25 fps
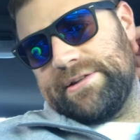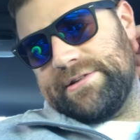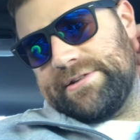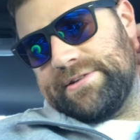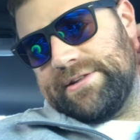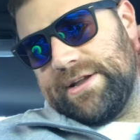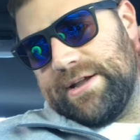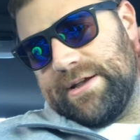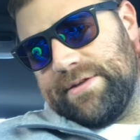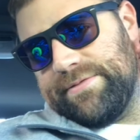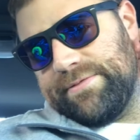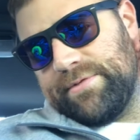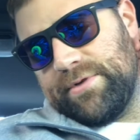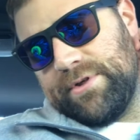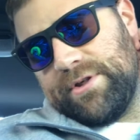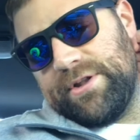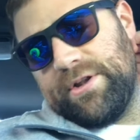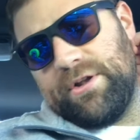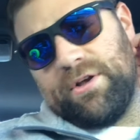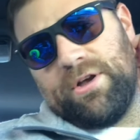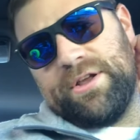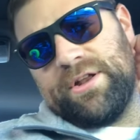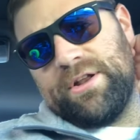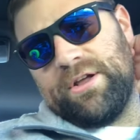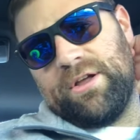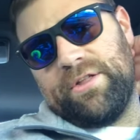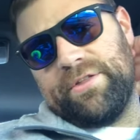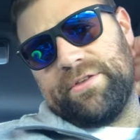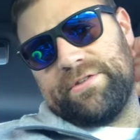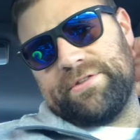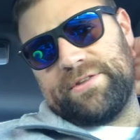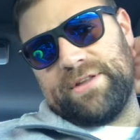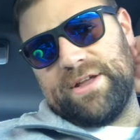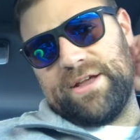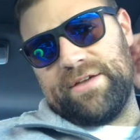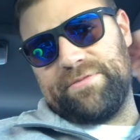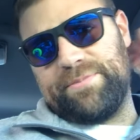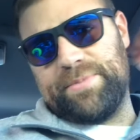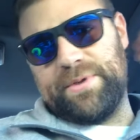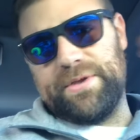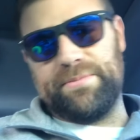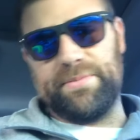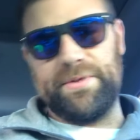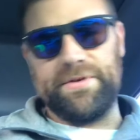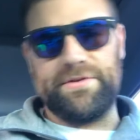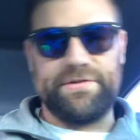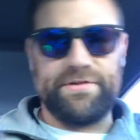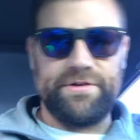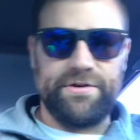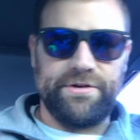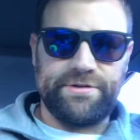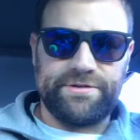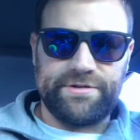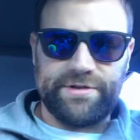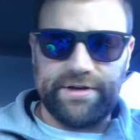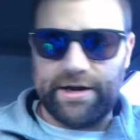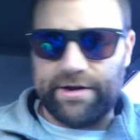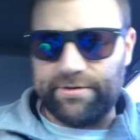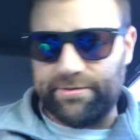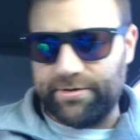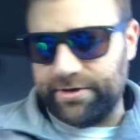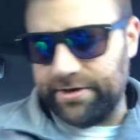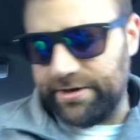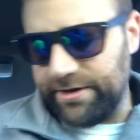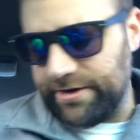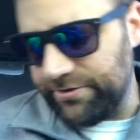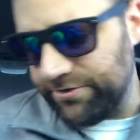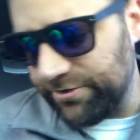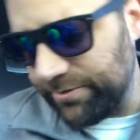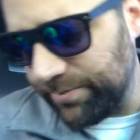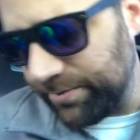stuff. Well, and all, and all this stuff. But but seriously, I really need your